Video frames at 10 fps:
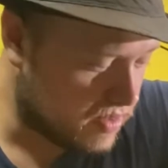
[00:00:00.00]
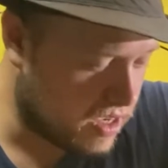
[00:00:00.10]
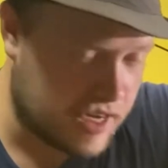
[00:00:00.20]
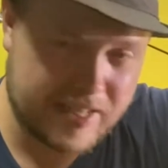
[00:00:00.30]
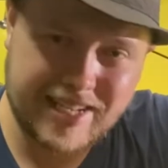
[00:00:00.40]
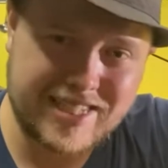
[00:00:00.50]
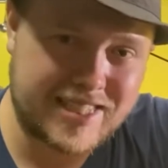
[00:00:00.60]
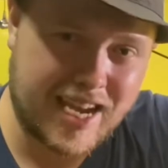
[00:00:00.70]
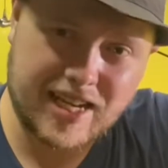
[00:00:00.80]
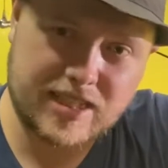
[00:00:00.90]
Uh, the
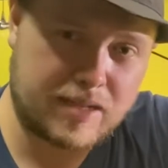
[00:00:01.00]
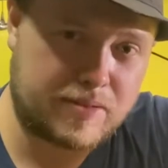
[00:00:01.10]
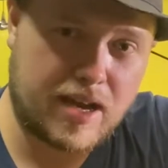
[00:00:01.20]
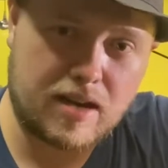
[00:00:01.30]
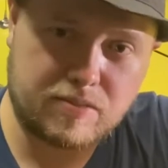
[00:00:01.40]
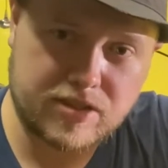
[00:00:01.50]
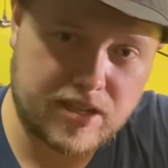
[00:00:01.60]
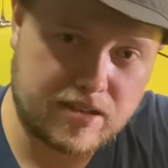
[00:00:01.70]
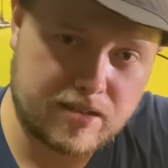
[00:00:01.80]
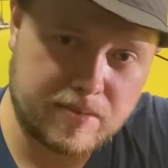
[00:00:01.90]
exact same caliper
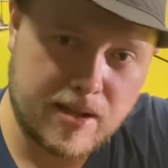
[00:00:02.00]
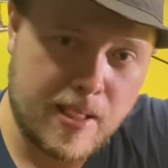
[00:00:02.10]
setup.